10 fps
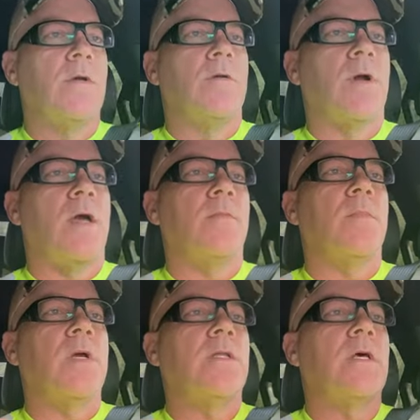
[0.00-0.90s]
right?
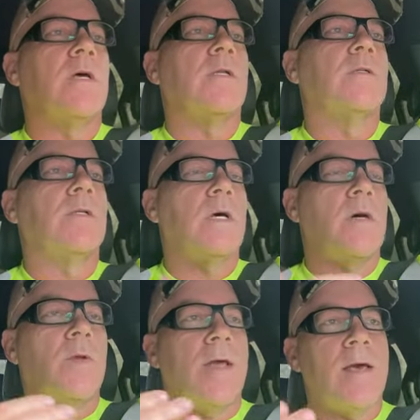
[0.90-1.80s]
And then
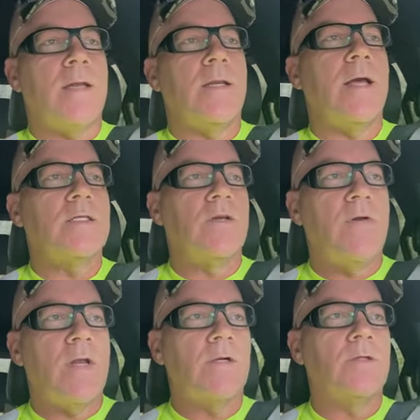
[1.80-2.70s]
uh, when I add an
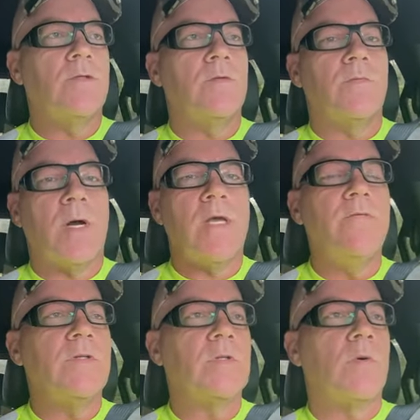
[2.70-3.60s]
excavator to my
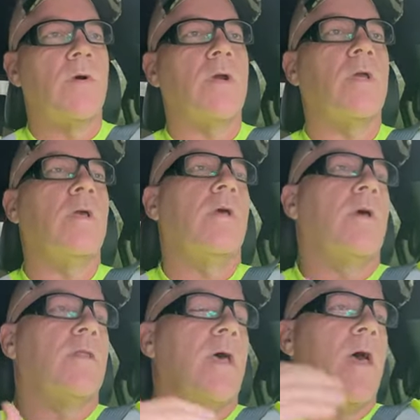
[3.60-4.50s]
inventory,
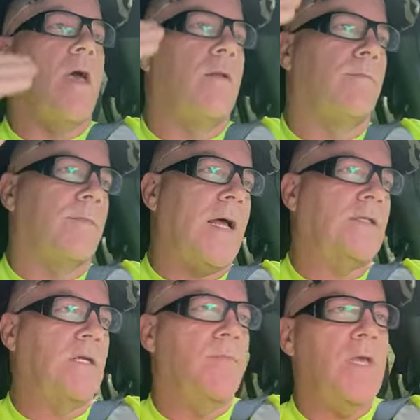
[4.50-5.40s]
then
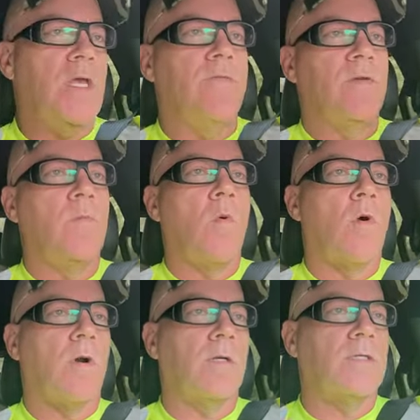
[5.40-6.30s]
that's going to be even
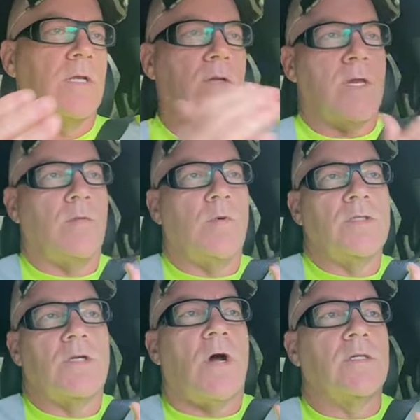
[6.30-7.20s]
more because I look at
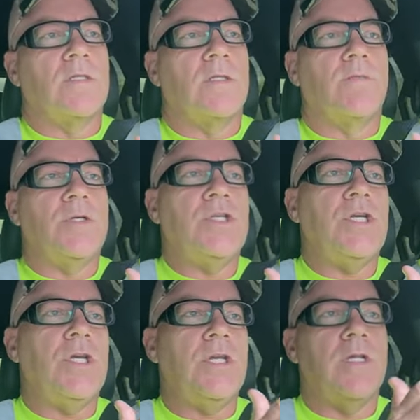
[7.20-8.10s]
what's the cost of the
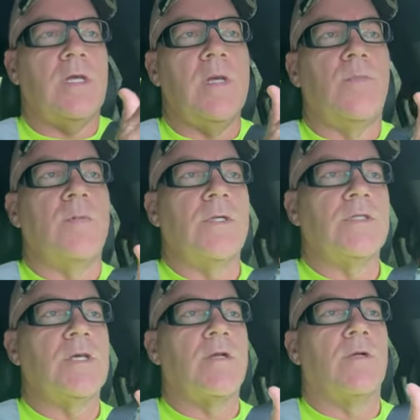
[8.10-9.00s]
machine and the
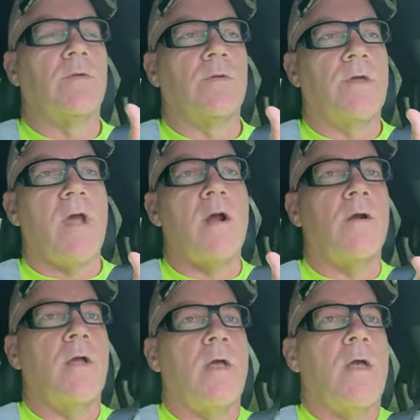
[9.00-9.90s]
implements that are there,
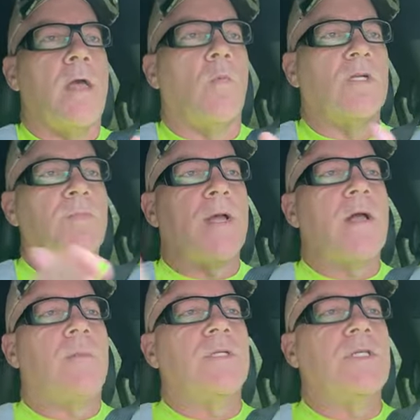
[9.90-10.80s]
and what's my
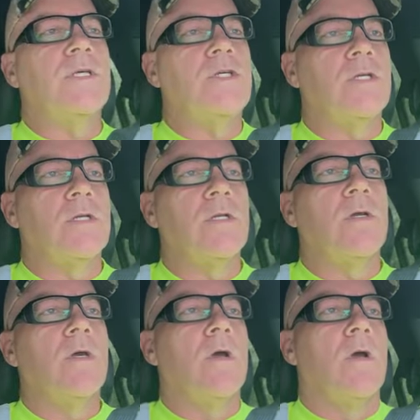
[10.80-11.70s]
competition
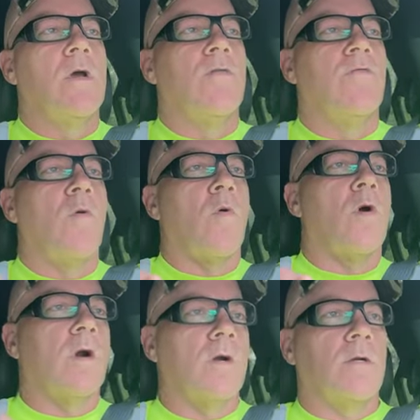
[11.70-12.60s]

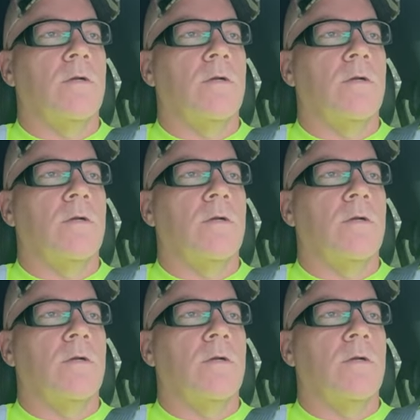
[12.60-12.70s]
for